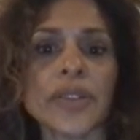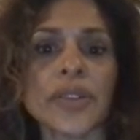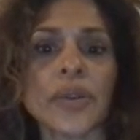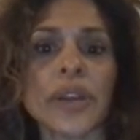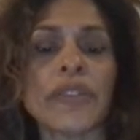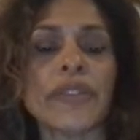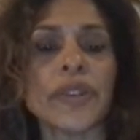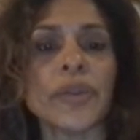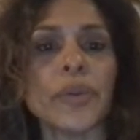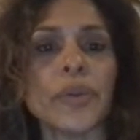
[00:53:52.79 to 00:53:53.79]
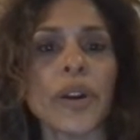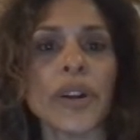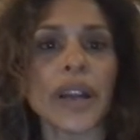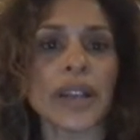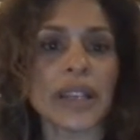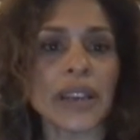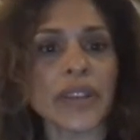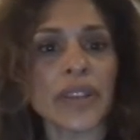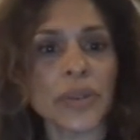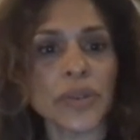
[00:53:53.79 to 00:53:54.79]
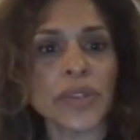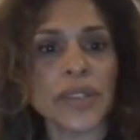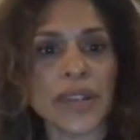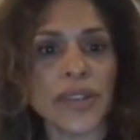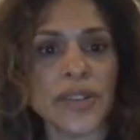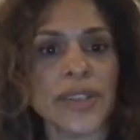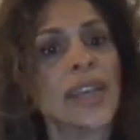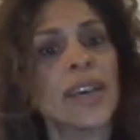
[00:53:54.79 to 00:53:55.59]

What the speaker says: So if you are not giving those cells